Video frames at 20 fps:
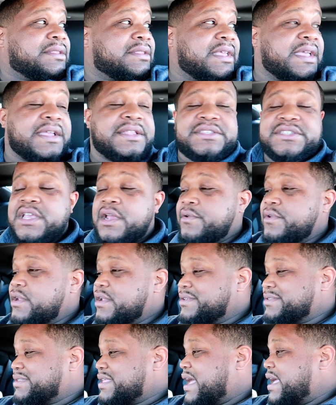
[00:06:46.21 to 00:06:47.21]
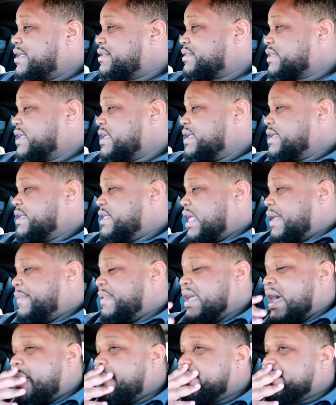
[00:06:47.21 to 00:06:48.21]
The interior is nice. I
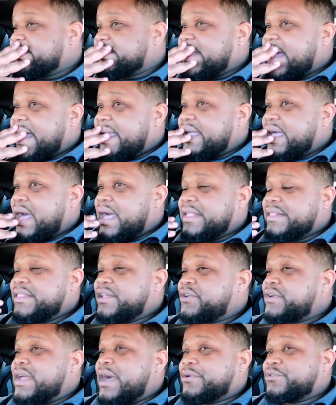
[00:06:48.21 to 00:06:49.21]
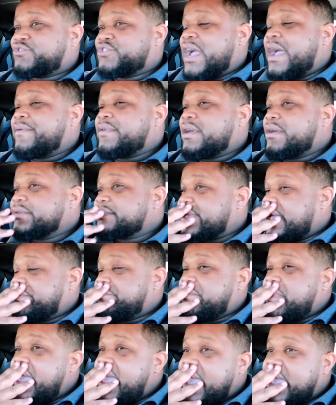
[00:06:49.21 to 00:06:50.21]
mean, I was like, I was driving, I was
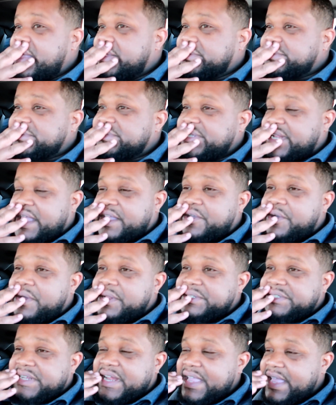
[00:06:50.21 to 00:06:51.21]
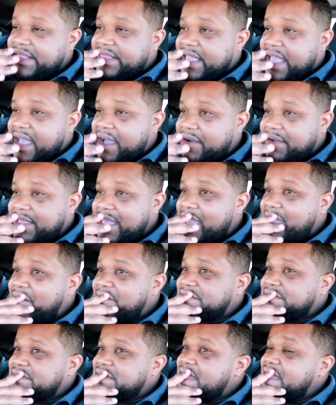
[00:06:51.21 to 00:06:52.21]
like, man, should I get the Hellcat
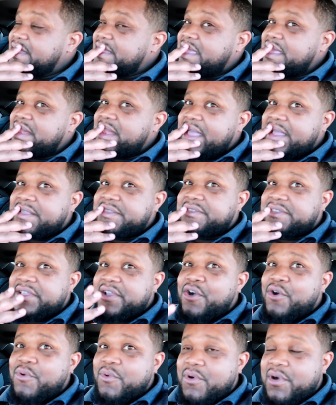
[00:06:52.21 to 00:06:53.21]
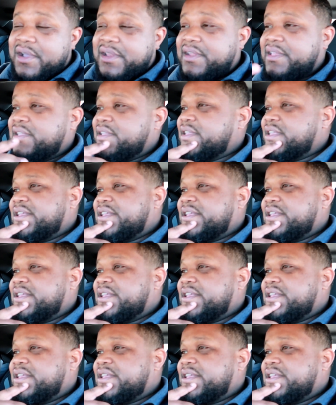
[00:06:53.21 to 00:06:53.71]
or should I get like a Z01?